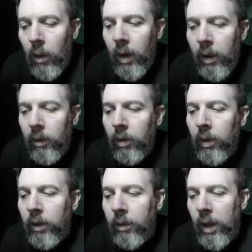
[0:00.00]
Alright,
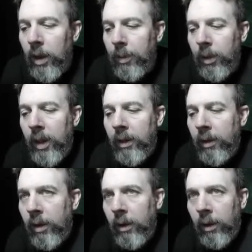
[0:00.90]
so let's kind of put
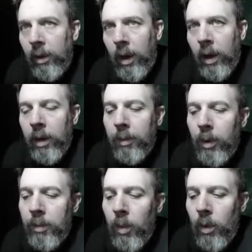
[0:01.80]
that together on a
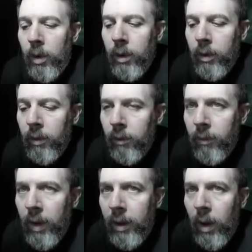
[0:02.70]
breadboard to
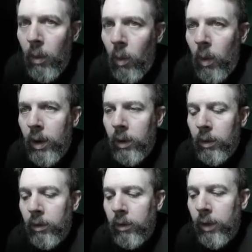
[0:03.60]
find out what
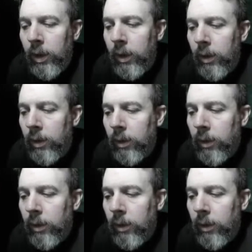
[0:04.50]
it looks like.